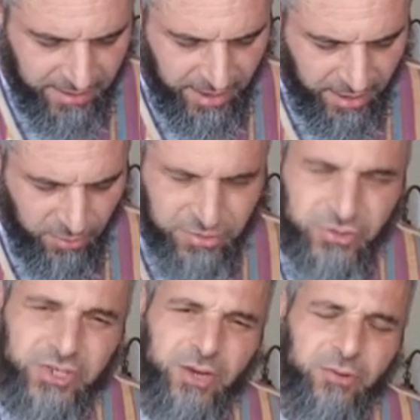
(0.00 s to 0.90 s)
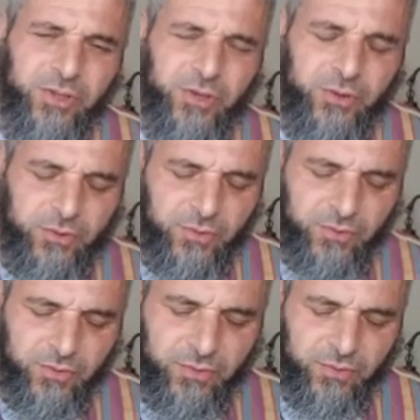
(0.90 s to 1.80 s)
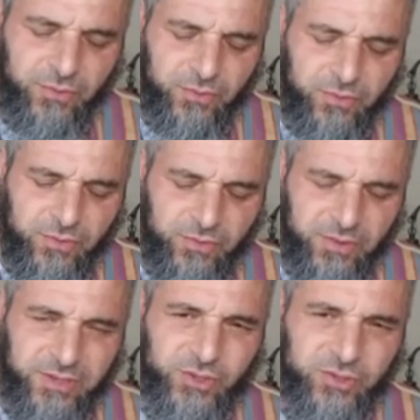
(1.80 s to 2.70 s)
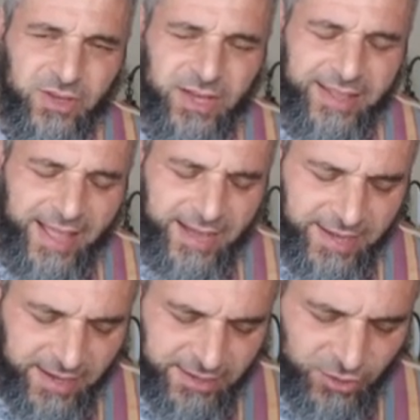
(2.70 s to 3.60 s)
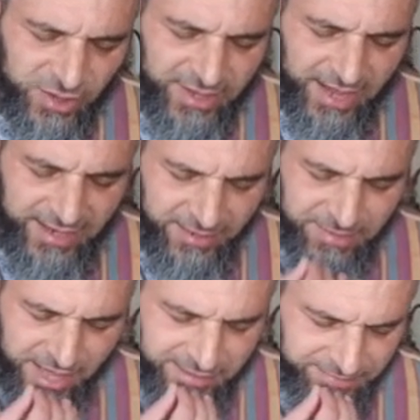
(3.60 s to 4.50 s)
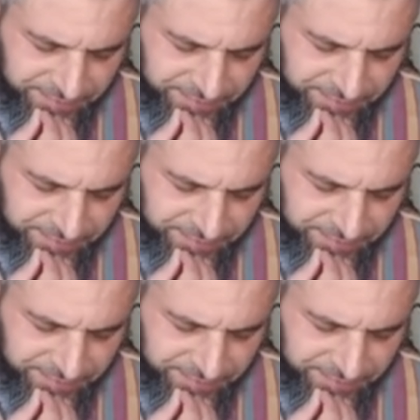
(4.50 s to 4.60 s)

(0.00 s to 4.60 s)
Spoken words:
I want to share with you an ayah in Surah Al-Imran.